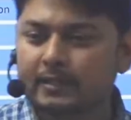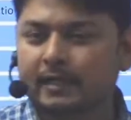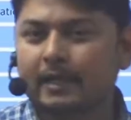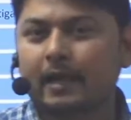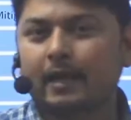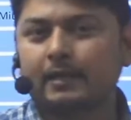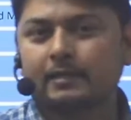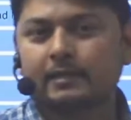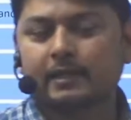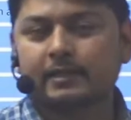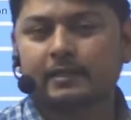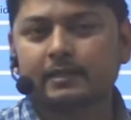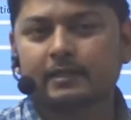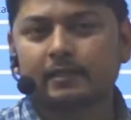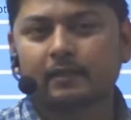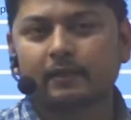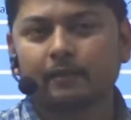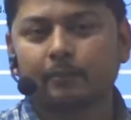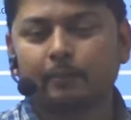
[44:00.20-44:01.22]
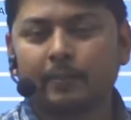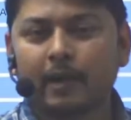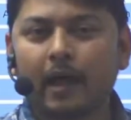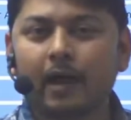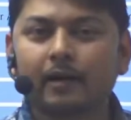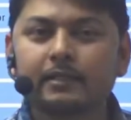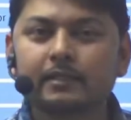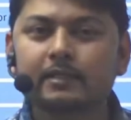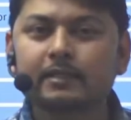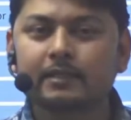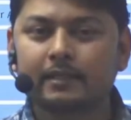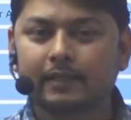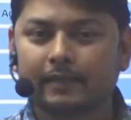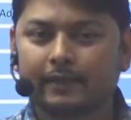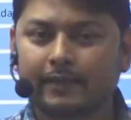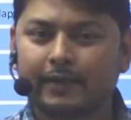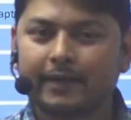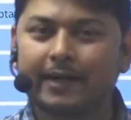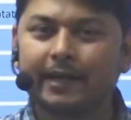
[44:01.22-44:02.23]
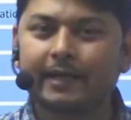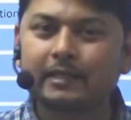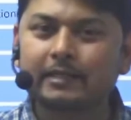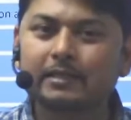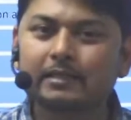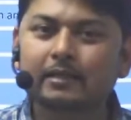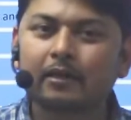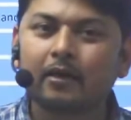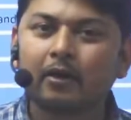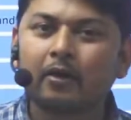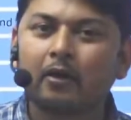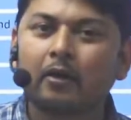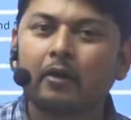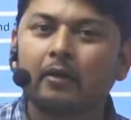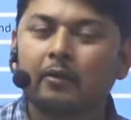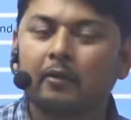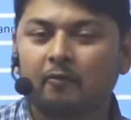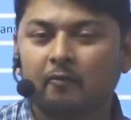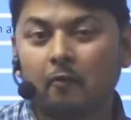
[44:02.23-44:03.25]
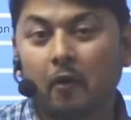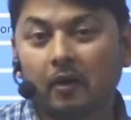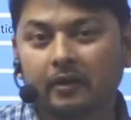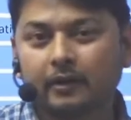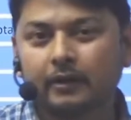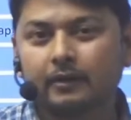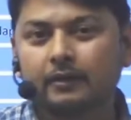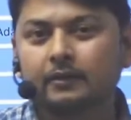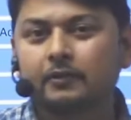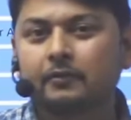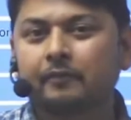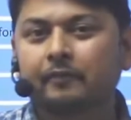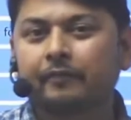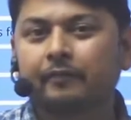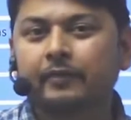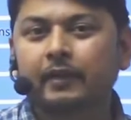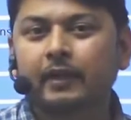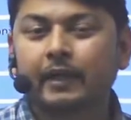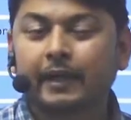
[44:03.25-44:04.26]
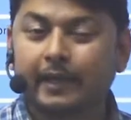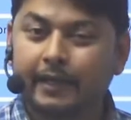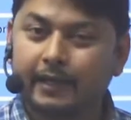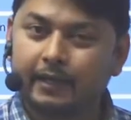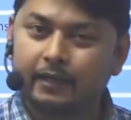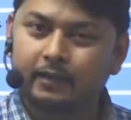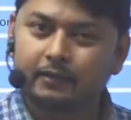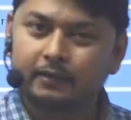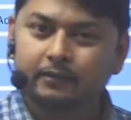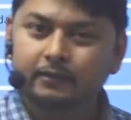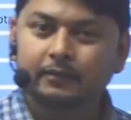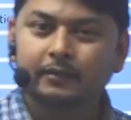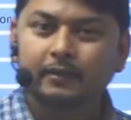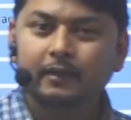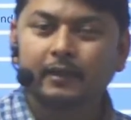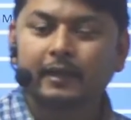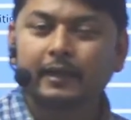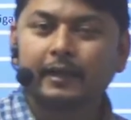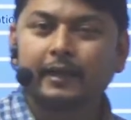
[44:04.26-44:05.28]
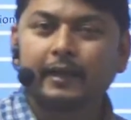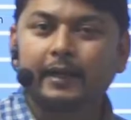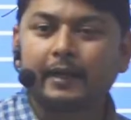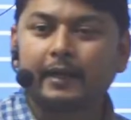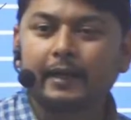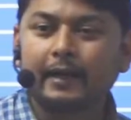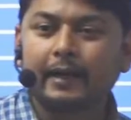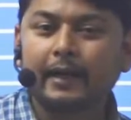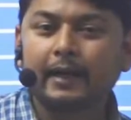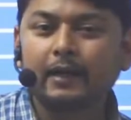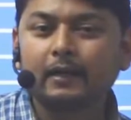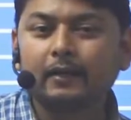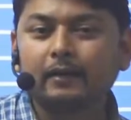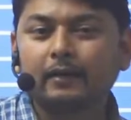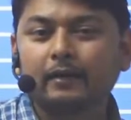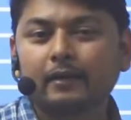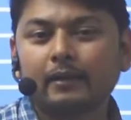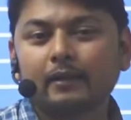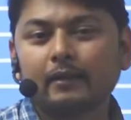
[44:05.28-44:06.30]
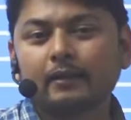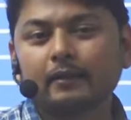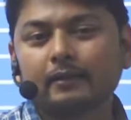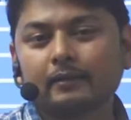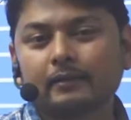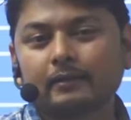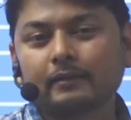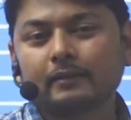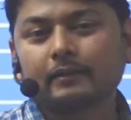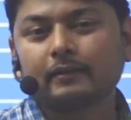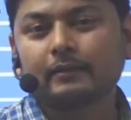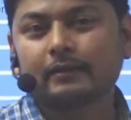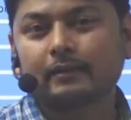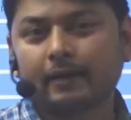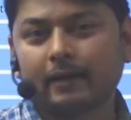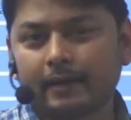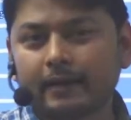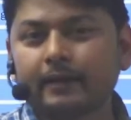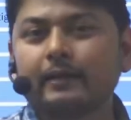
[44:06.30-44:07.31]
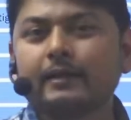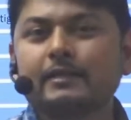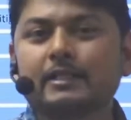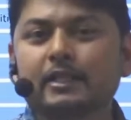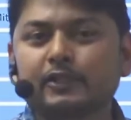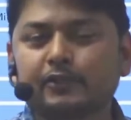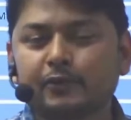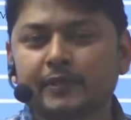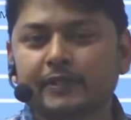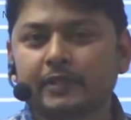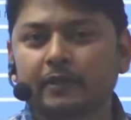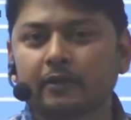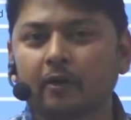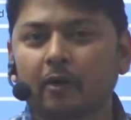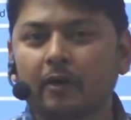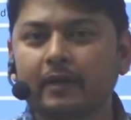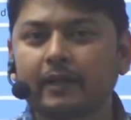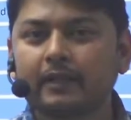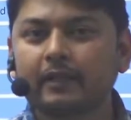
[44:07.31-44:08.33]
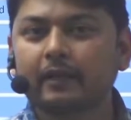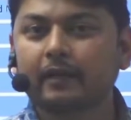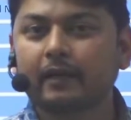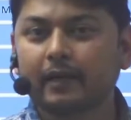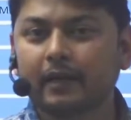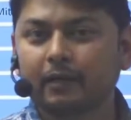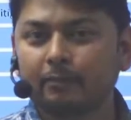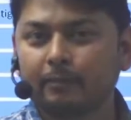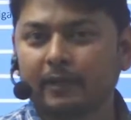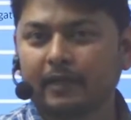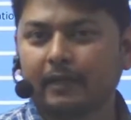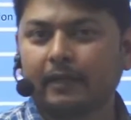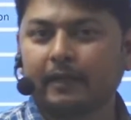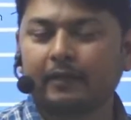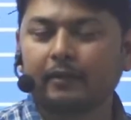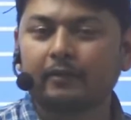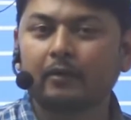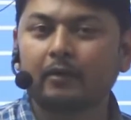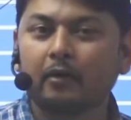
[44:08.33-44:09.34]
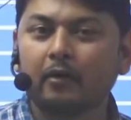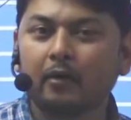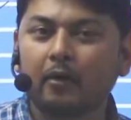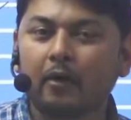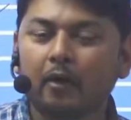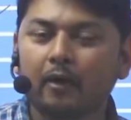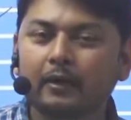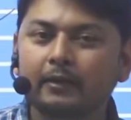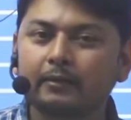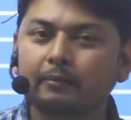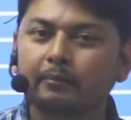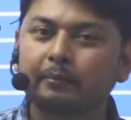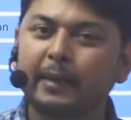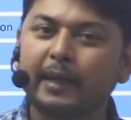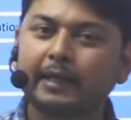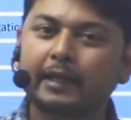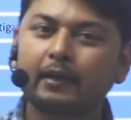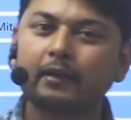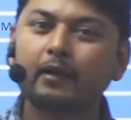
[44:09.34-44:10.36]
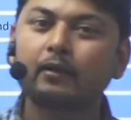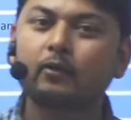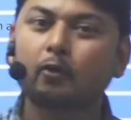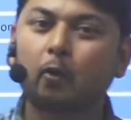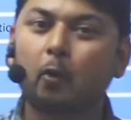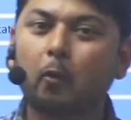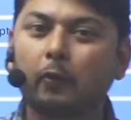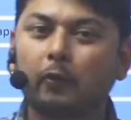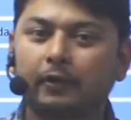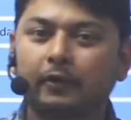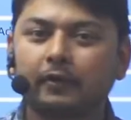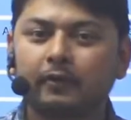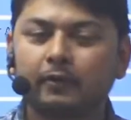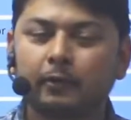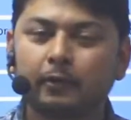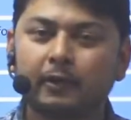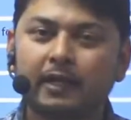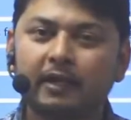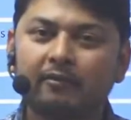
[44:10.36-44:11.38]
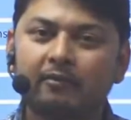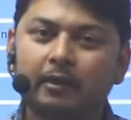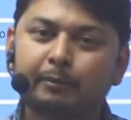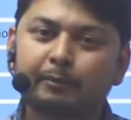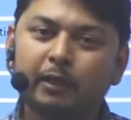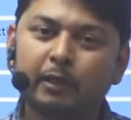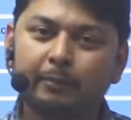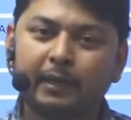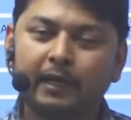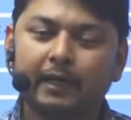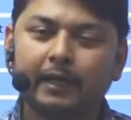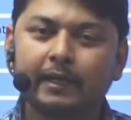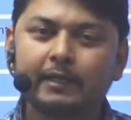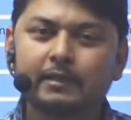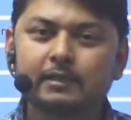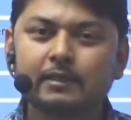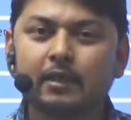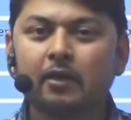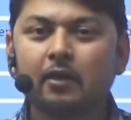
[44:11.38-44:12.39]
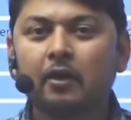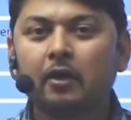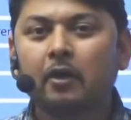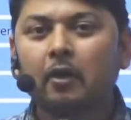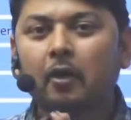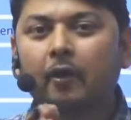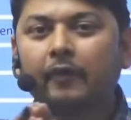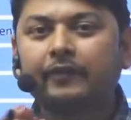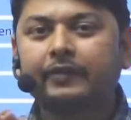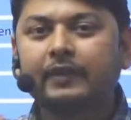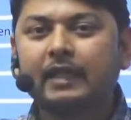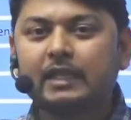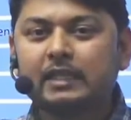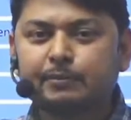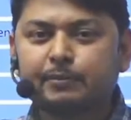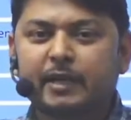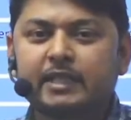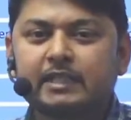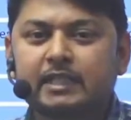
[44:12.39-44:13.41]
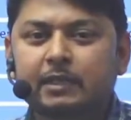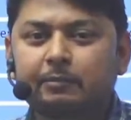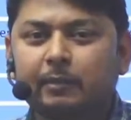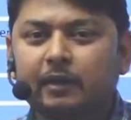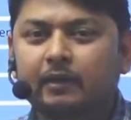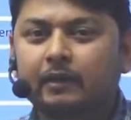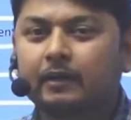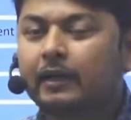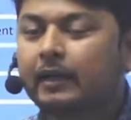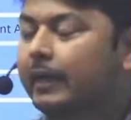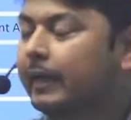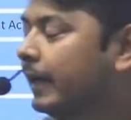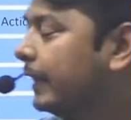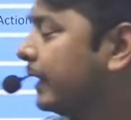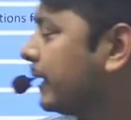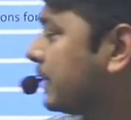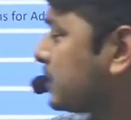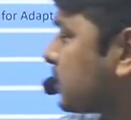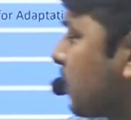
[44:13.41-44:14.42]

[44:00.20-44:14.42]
grasses, plants, trees, water, air in the current situation or in the current building or making a code to develop the buildings on this principle, it is